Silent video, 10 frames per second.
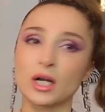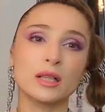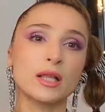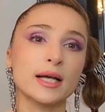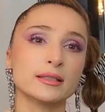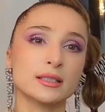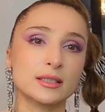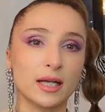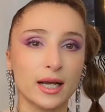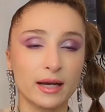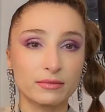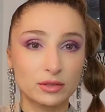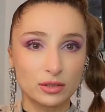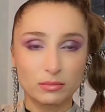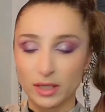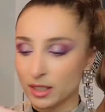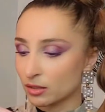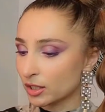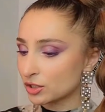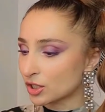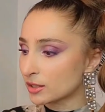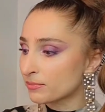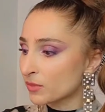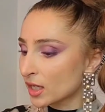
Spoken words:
I like that. I have it in my collection.